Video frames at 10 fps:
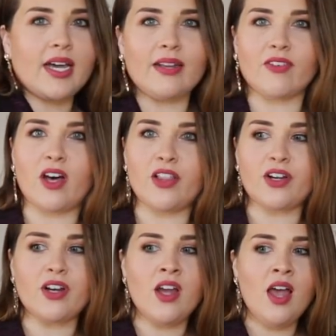kind of
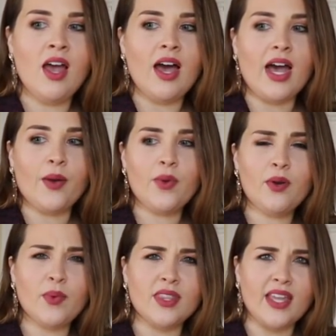color. I
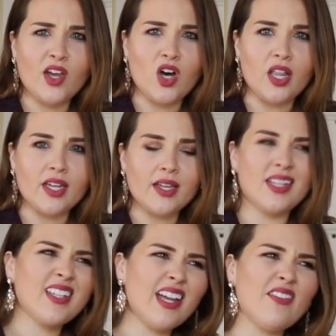wonder what they call it.
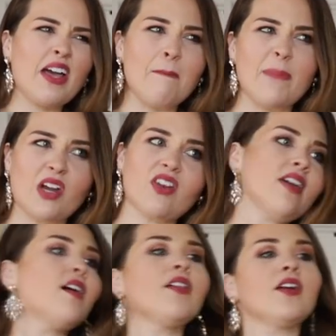It's kind of like a berry
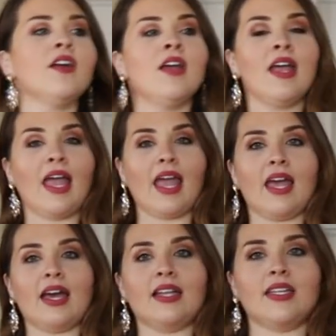color,
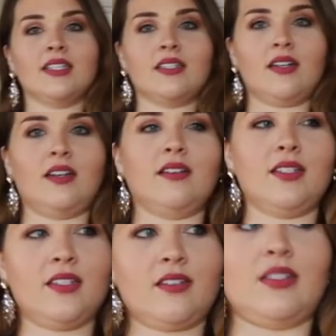and it's is